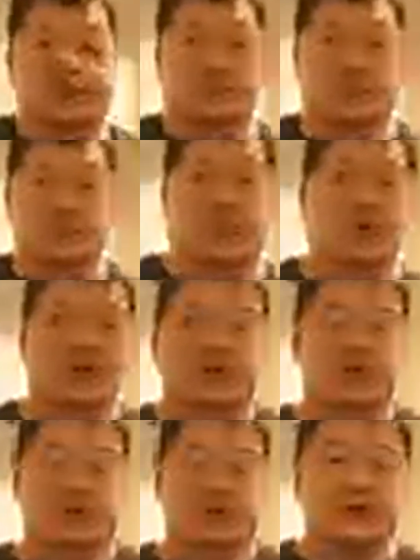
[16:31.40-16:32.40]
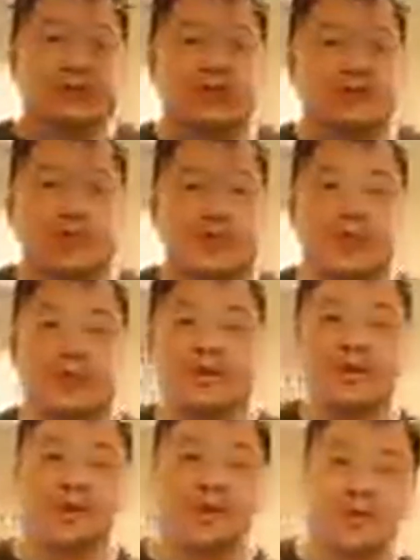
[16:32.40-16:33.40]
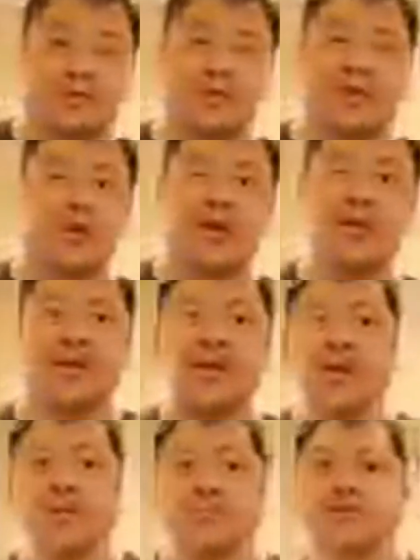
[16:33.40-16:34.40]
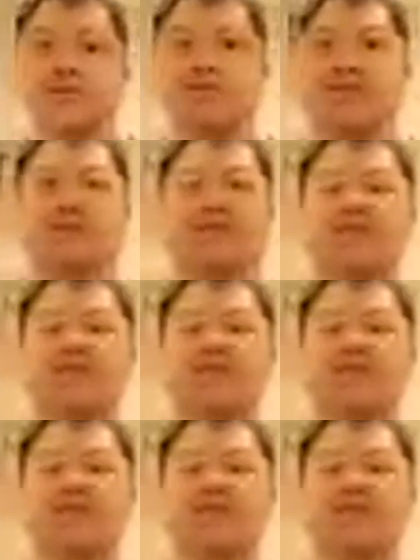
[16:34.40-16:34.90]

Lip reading: remember our favorite little tool, good old chair. So if you're